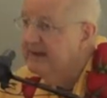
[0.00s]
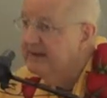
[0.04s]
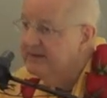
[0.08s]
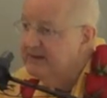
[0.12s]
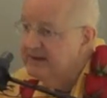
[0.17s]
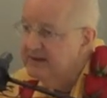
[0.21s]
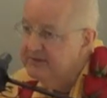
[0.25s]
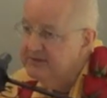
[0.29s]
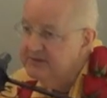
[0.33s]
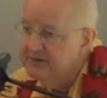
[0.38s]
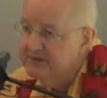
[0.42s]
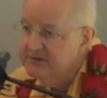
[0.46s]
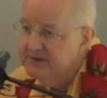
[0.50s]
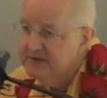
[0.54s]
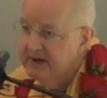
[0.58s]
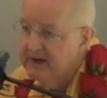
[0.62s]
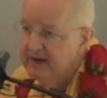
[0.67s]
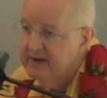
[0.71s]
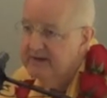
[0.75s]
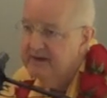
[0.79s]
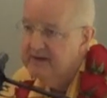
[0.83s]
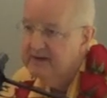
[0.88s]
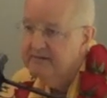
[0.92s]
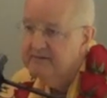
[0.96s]
on the other
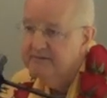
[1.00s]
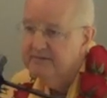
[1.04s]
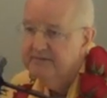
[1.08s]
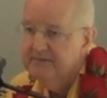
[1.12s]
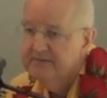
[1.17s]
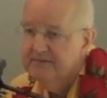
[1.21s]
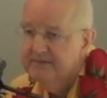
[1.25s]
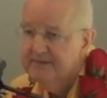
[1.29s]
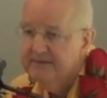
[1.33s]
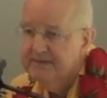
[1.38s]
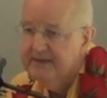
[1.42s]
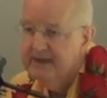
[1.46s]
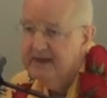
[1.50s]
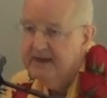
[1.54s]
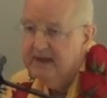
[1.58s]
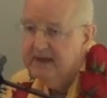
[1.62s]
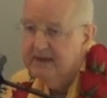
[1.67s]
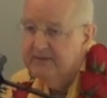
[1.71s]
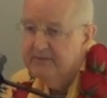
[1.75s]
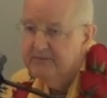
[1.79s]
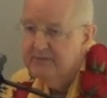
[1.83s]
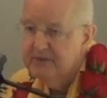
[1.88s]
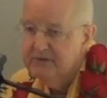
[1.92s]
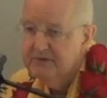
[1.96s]
side of
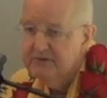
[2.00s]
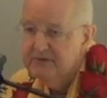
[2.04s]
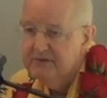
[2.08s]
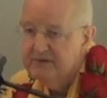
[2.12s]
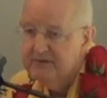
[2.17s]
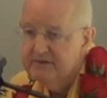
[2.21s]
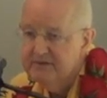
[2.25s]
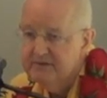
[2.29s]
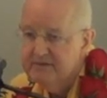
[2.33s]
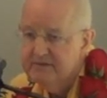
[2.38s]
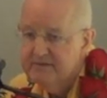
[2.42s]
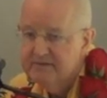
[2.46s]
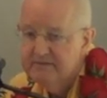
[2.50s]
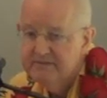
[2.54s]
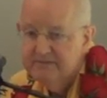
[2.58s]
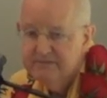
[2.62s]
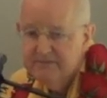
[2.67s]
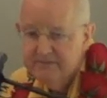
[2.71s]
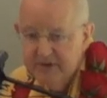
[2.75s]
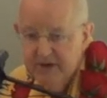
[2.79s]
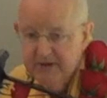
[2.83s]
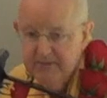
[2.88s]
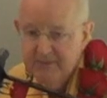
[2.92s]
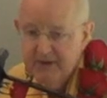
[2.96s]
negative emotions.
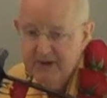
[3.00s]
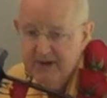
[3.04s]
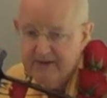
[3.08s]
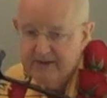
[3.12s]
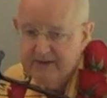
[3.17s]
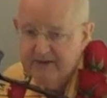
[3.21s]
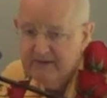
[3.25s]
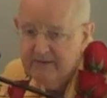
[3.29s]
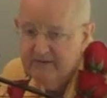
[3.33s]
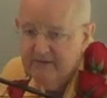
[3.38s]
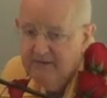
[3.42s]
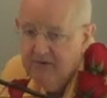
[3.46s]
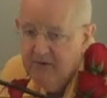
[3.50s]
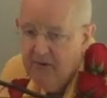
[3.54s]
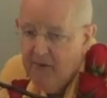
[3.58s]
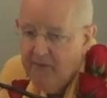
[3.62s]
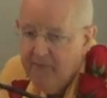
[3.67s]
Very practical.